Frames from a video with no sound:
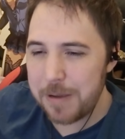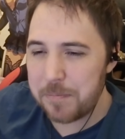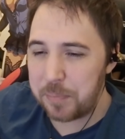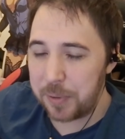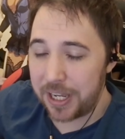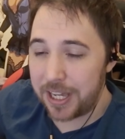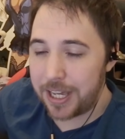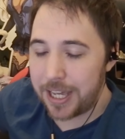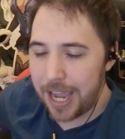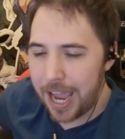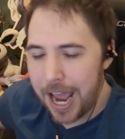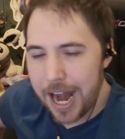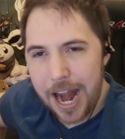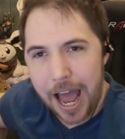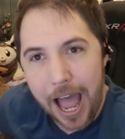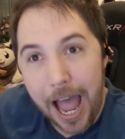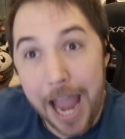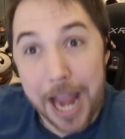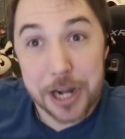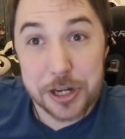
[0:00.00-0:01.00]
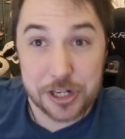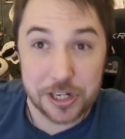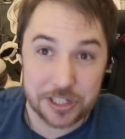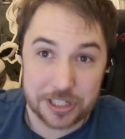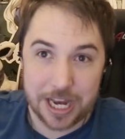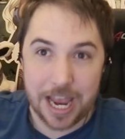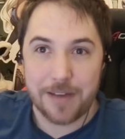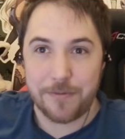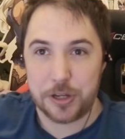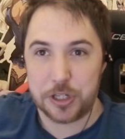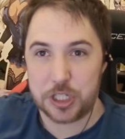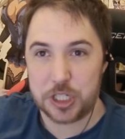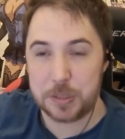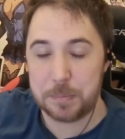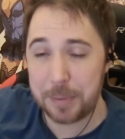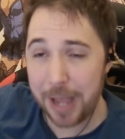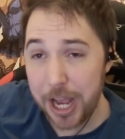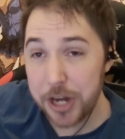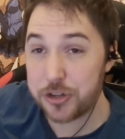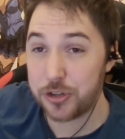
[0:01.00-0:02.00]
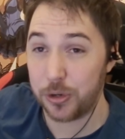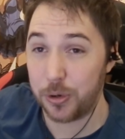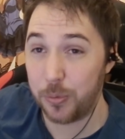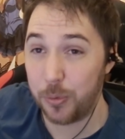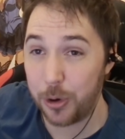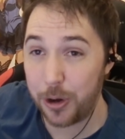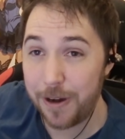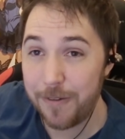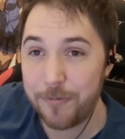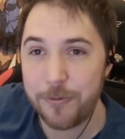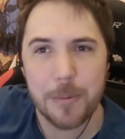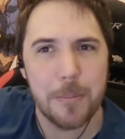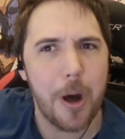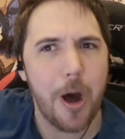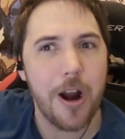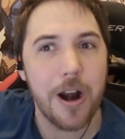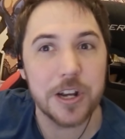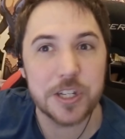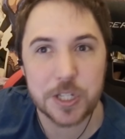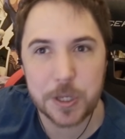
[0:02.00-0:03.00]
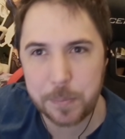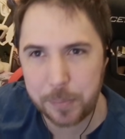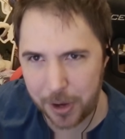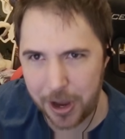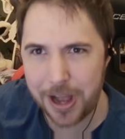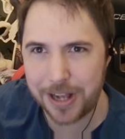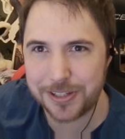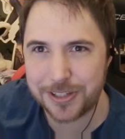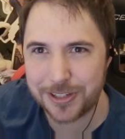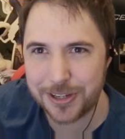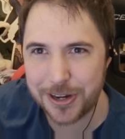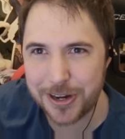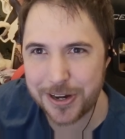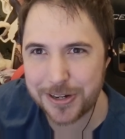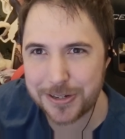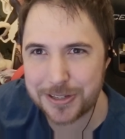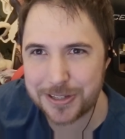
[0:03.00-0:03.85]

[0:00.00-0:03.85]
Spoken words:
we begin, I just have a special word from our sponsor.